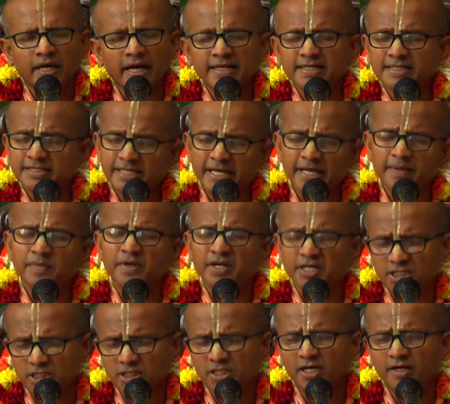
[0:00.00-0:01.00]
And same
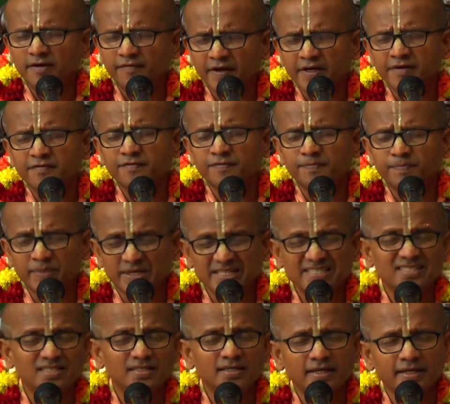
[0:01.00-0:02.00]
Krishna went
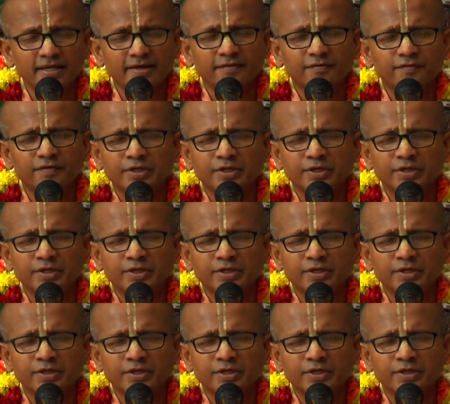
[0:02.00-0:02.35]
personally